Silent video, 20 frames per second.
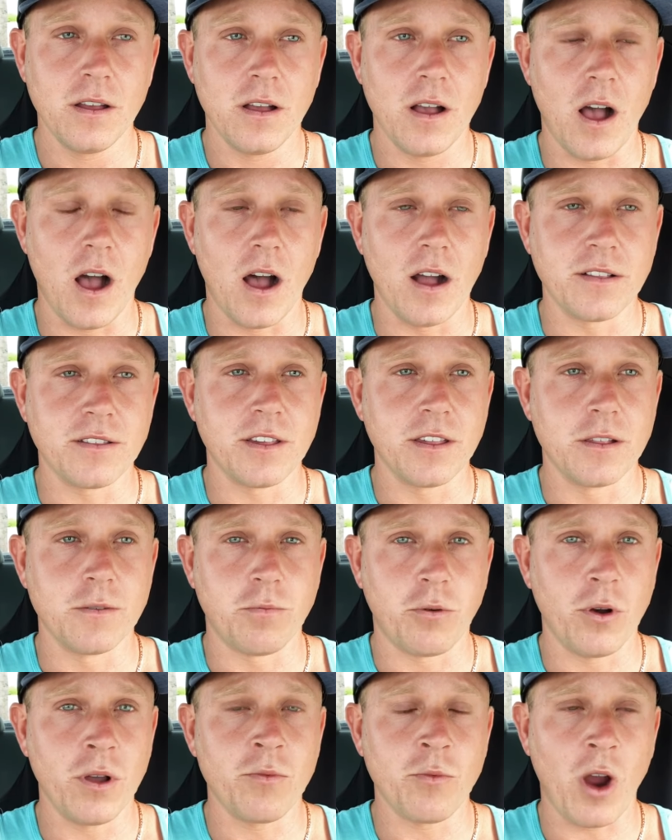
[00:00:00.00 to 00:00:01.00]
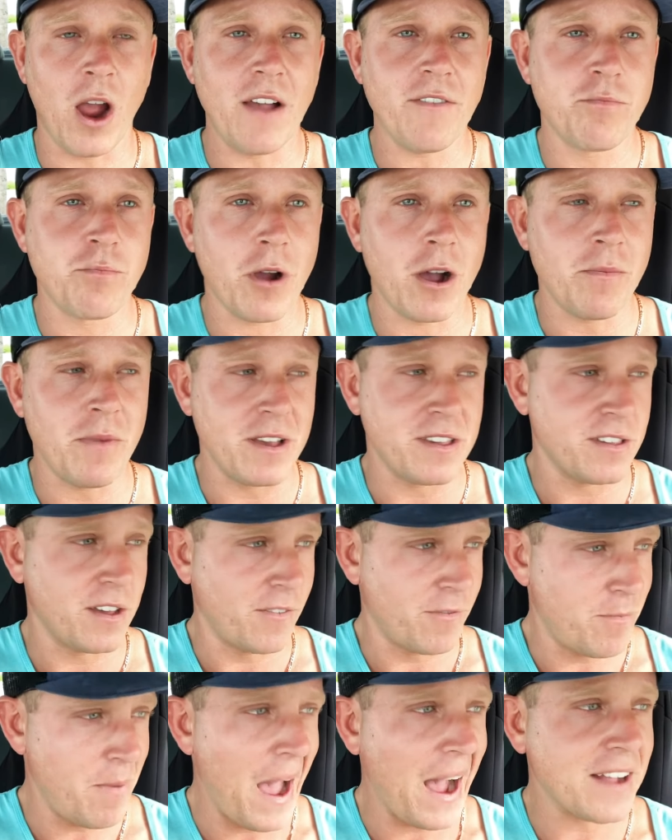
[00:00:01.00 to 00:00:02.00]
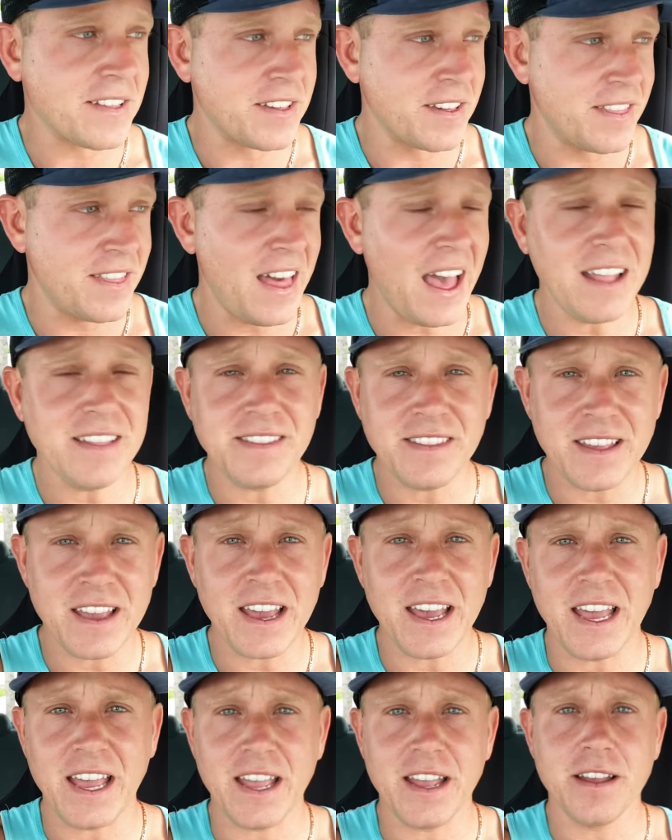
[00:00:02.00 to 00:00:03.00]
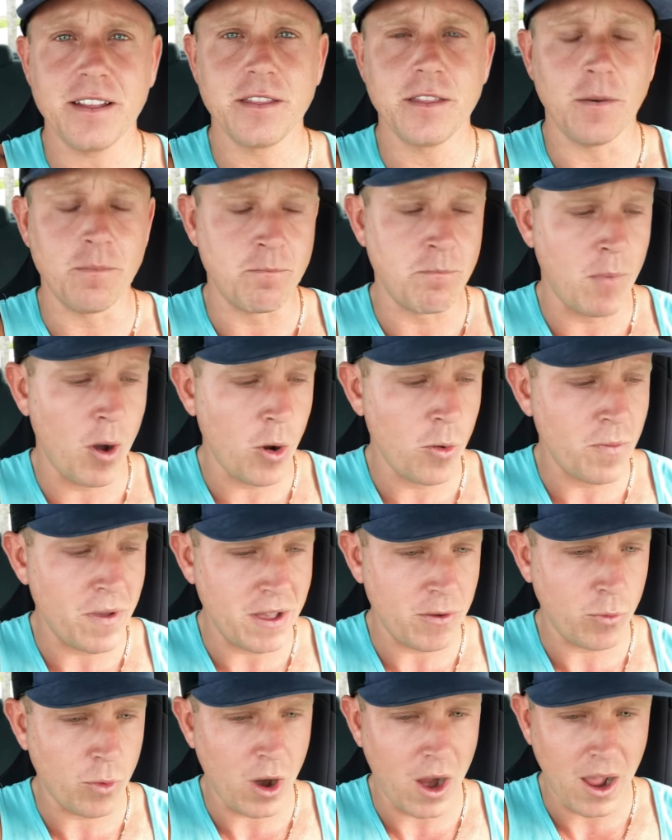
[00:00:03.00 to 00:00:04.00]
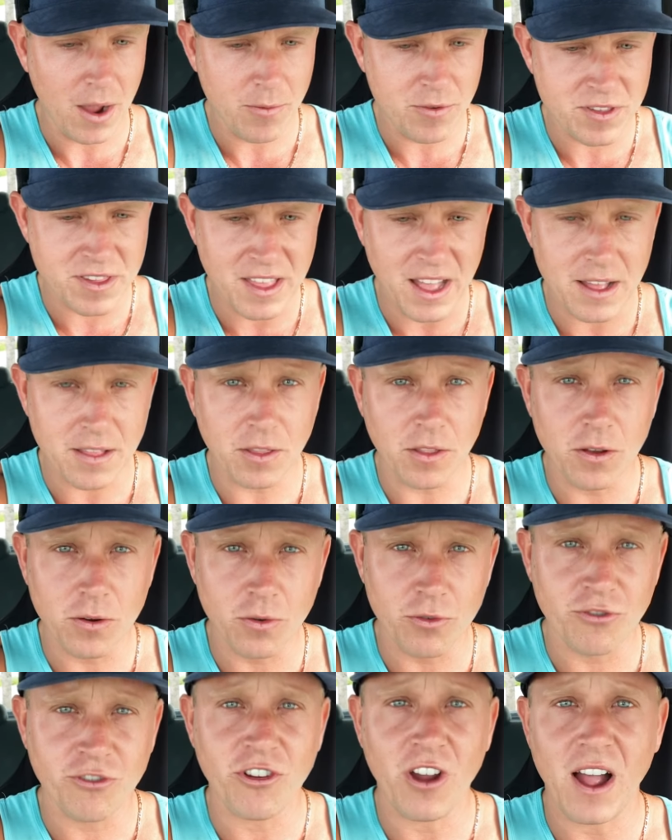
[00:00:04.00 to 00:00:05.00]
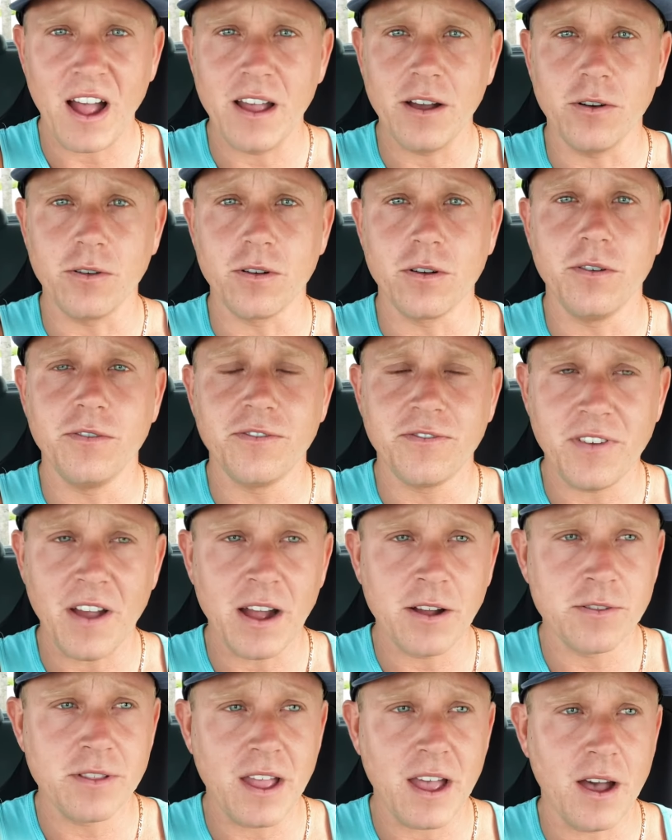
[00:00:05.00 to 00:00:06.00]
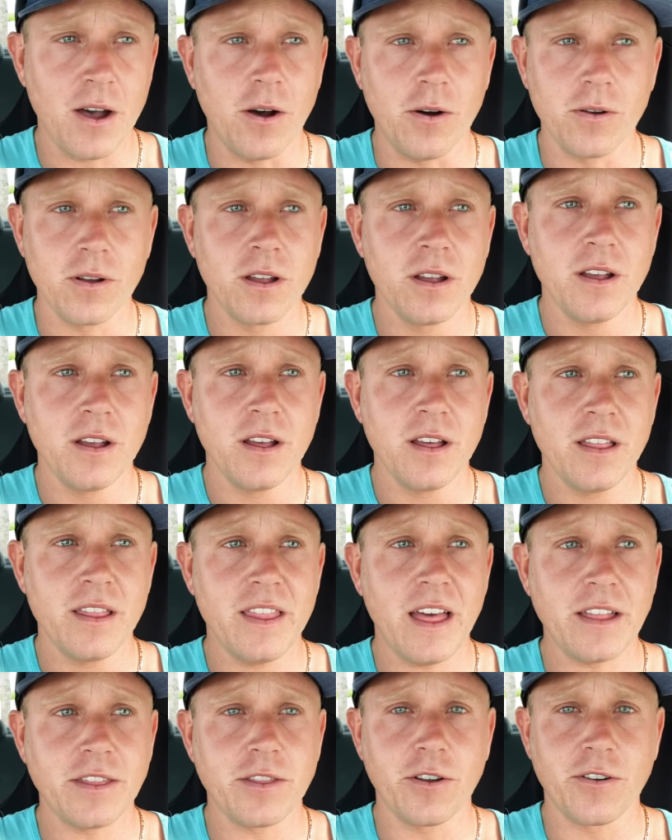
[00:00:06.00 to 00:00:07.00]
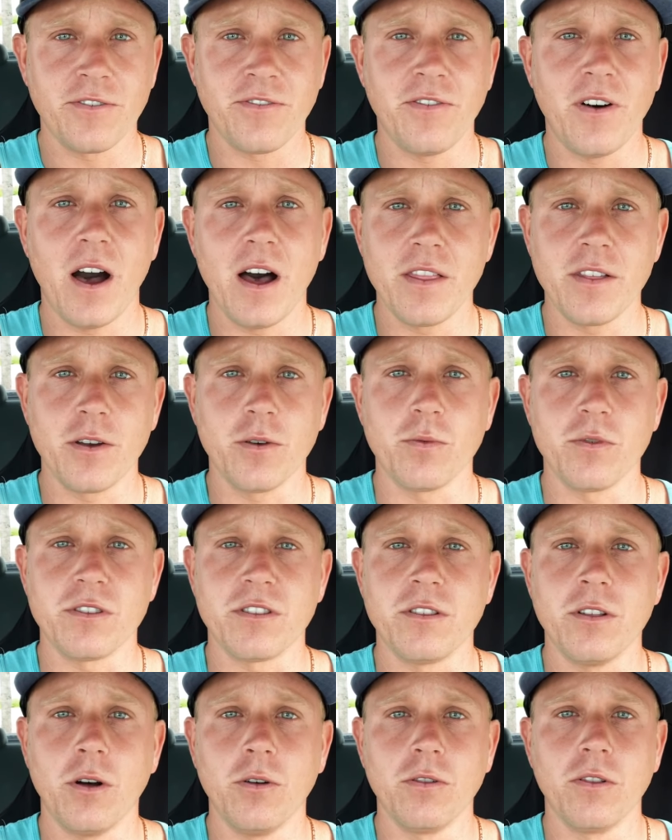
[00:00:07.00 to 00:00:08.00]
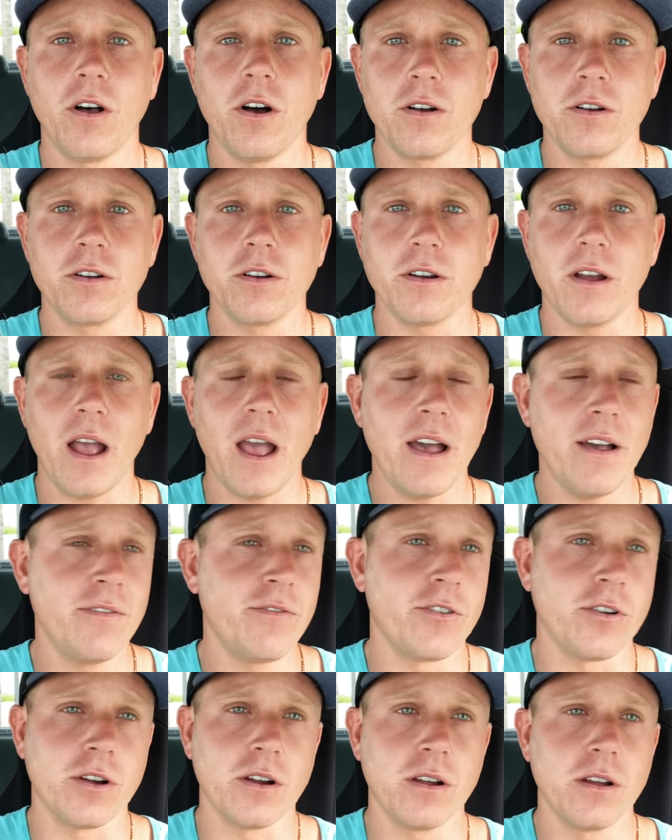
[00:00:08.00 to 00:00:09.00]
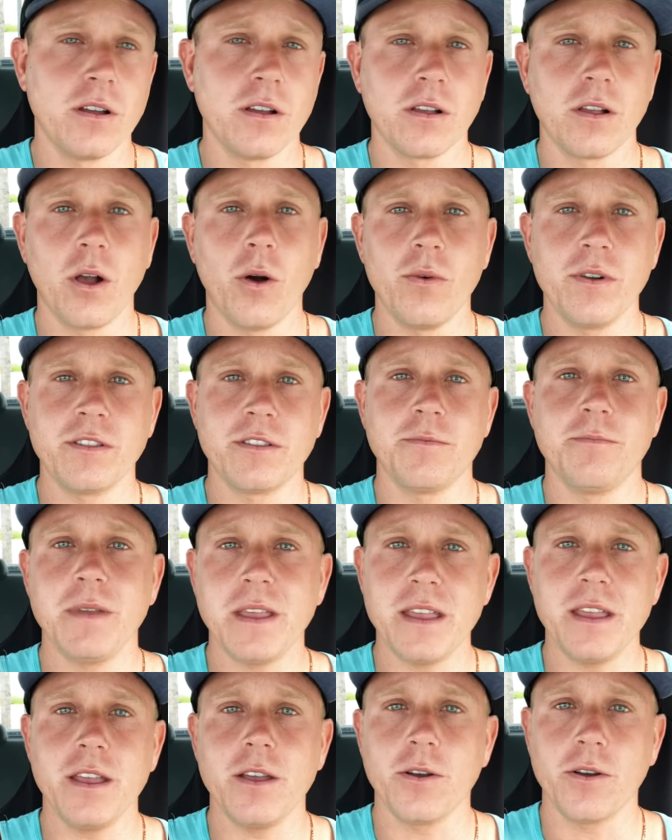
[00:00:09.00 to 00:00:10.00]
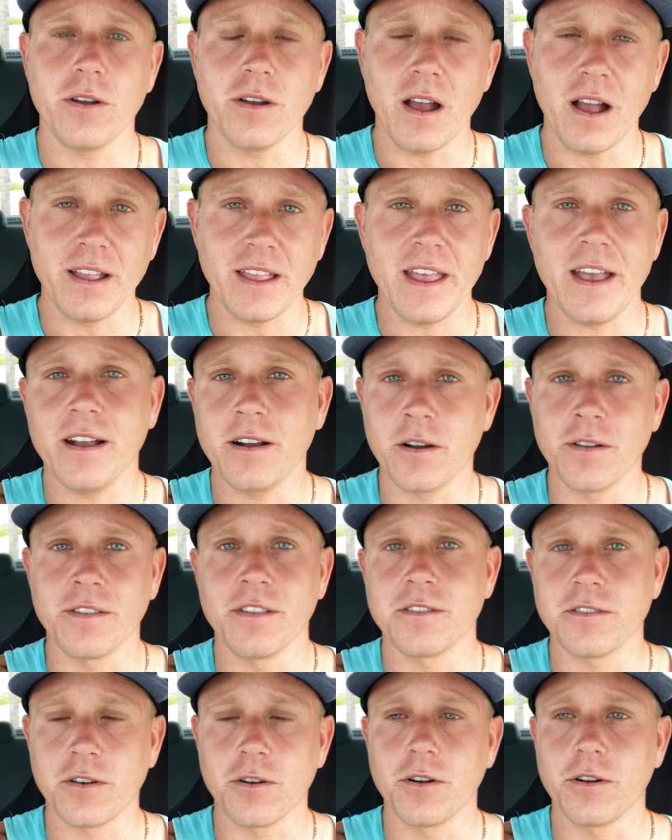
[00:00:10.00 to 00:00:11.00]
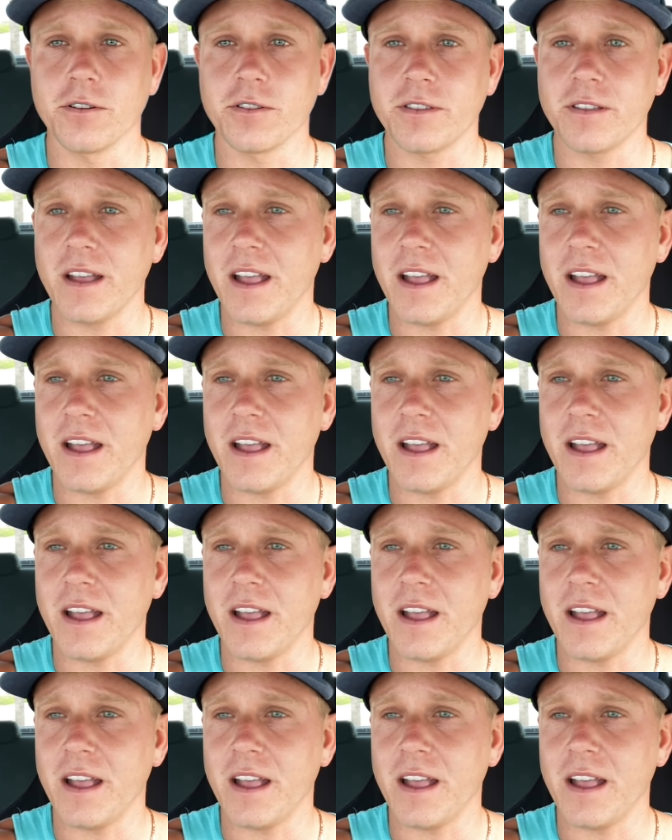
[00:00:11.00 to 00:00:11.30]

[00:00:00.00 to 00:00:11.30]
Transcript: to the point where I've brought myself back to that day, the moment where I was that little child who found out that their father was no longer ever going to be here again on this earth.